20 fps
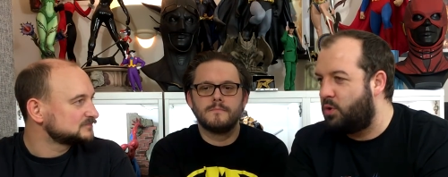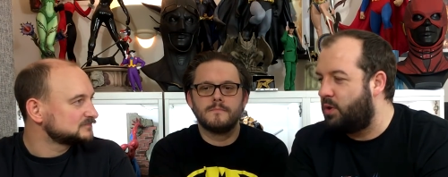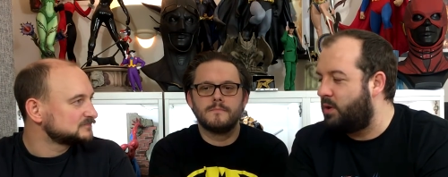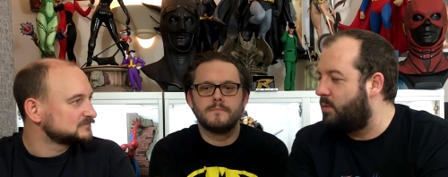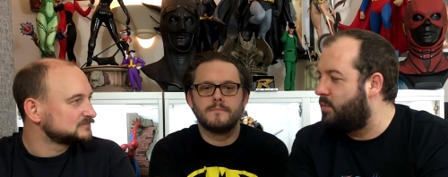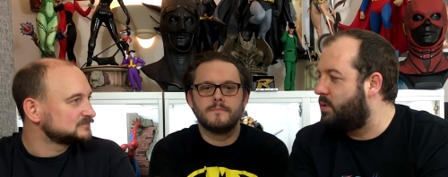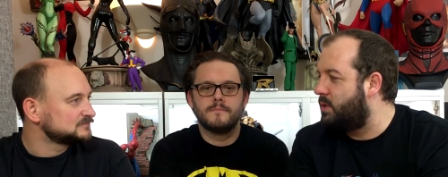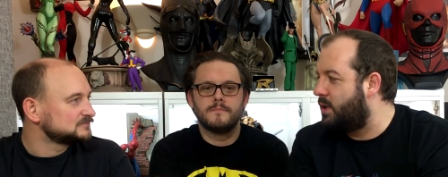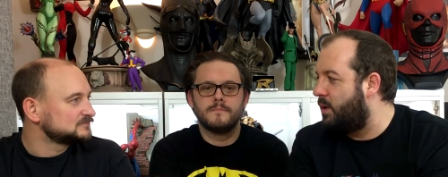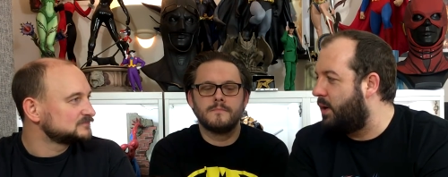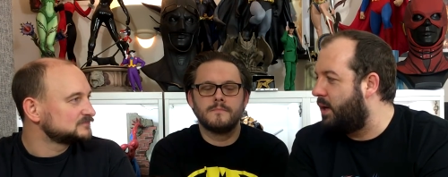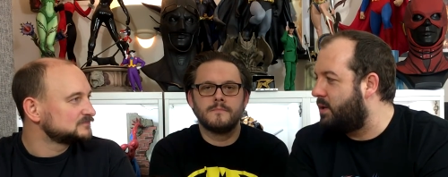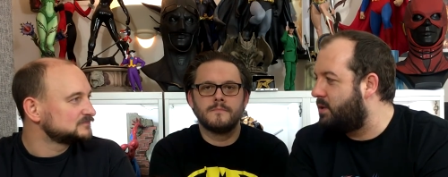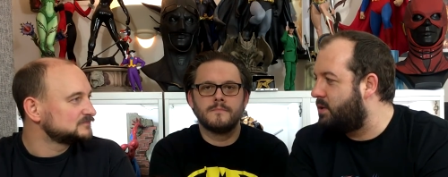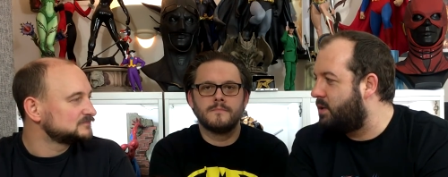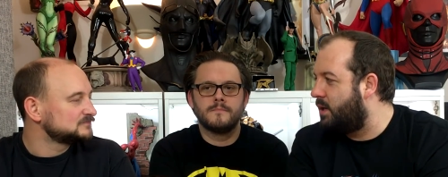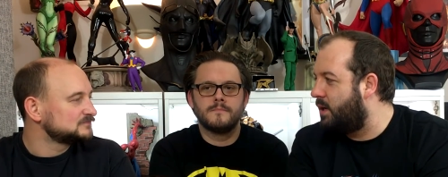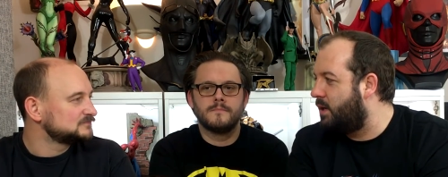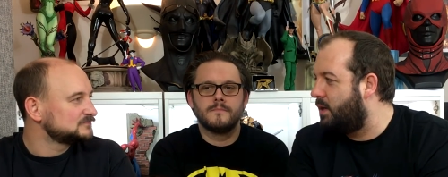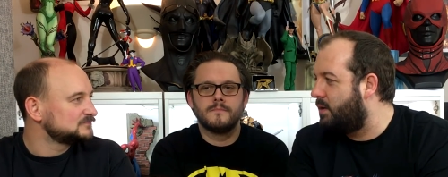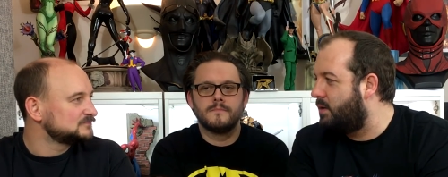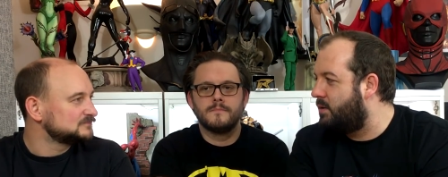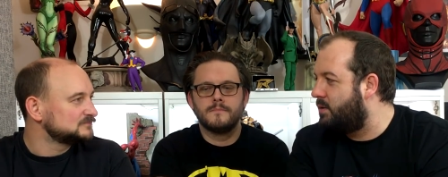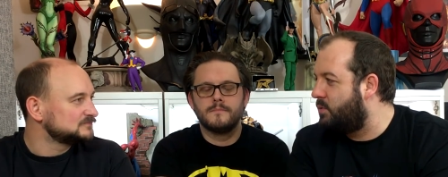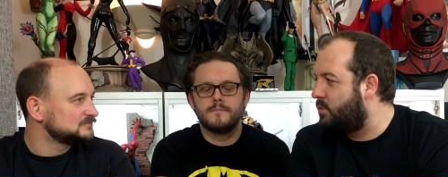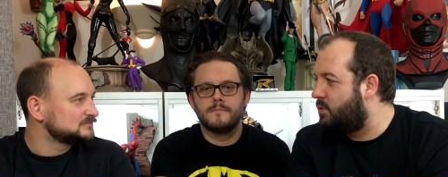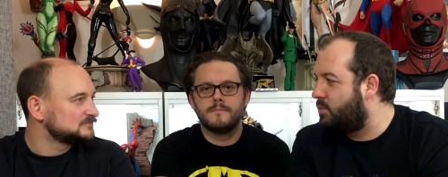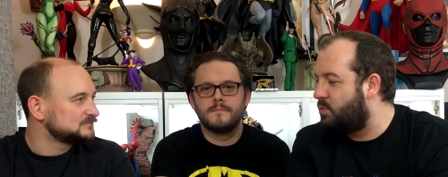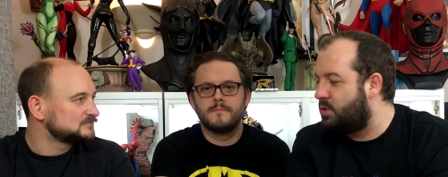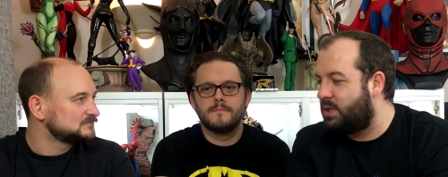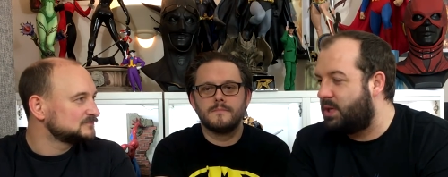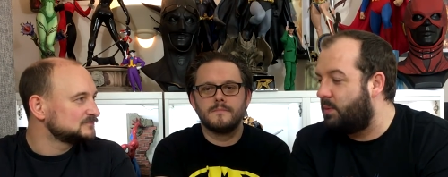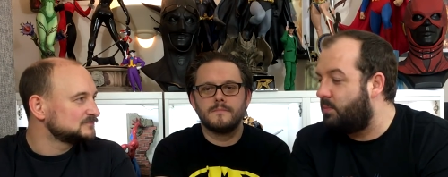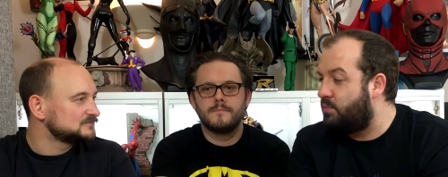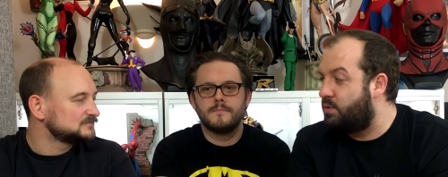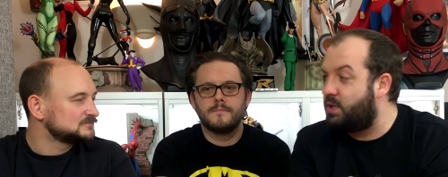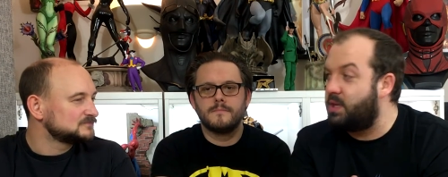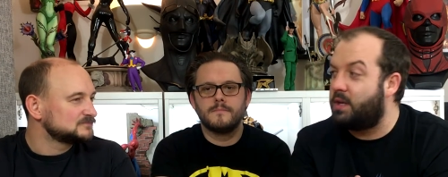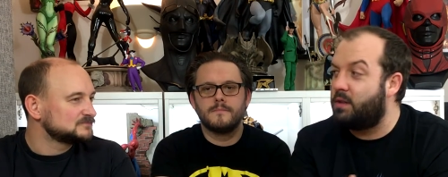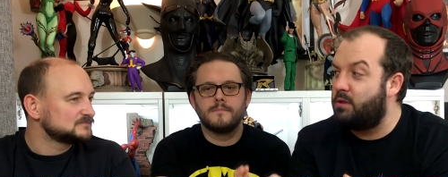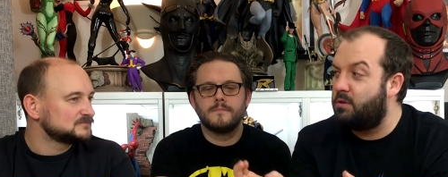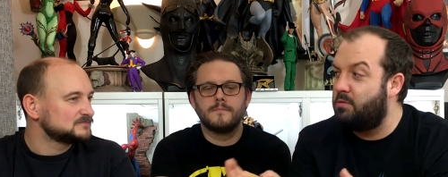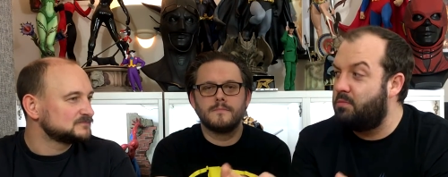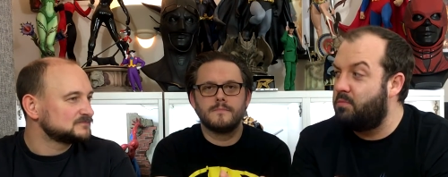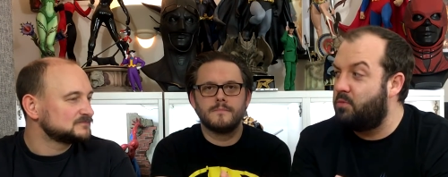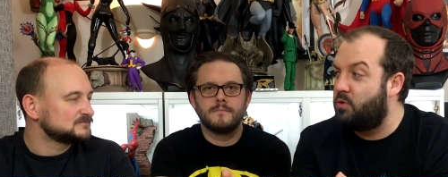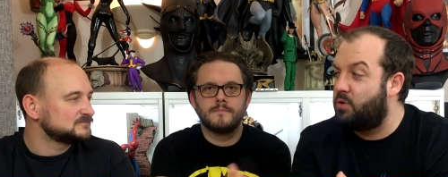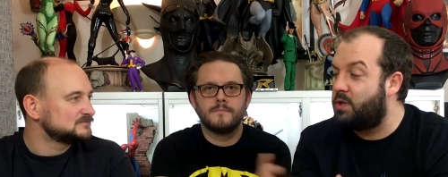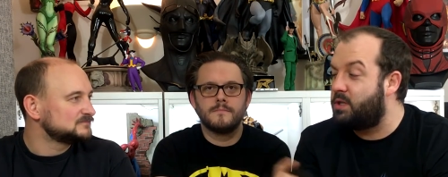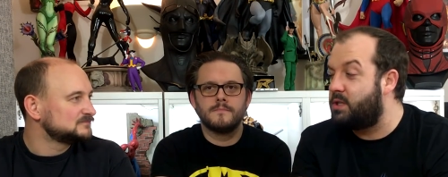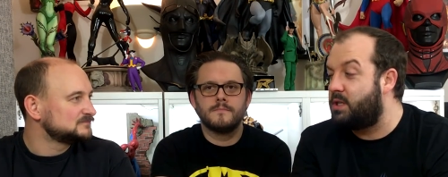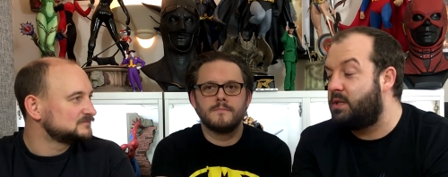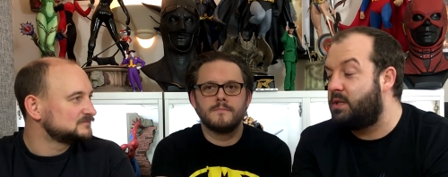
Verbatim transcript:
Speaker 1: want them to go outside? He wants to protect, protect them? Or does